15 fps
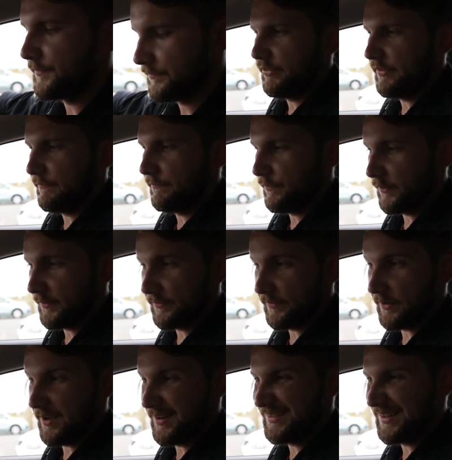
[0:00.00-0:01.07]
The first
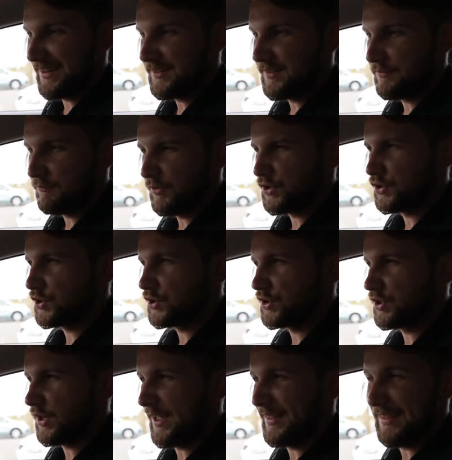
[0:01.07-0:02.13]
thing I did, which
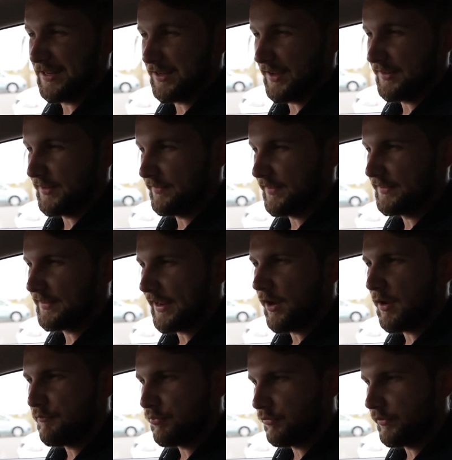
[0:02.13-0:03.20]
I think I did the day I
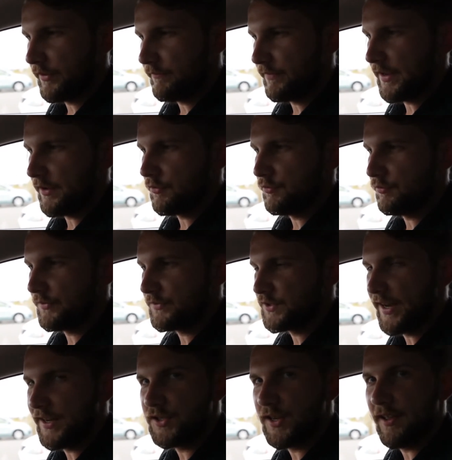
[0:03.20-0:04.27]
bought the vehicle, was
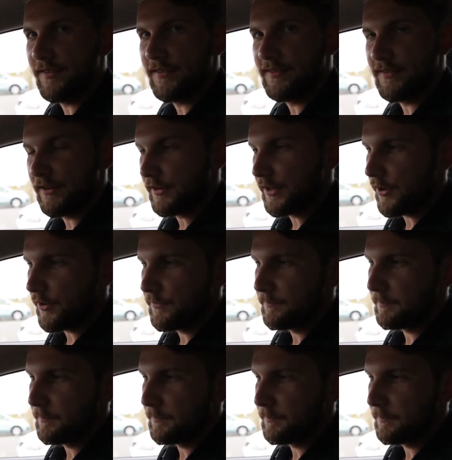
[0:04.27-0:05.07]
change out the stereo